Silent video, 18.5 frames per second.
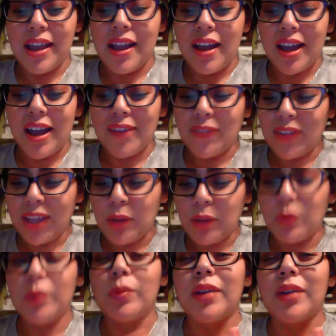I feel like
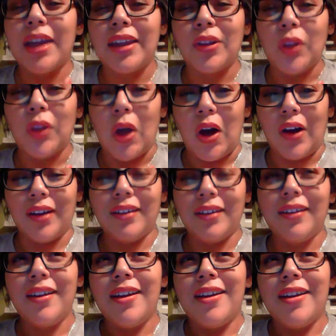we would get
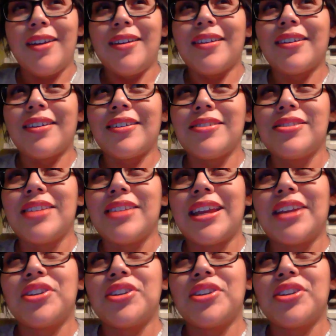along because, like,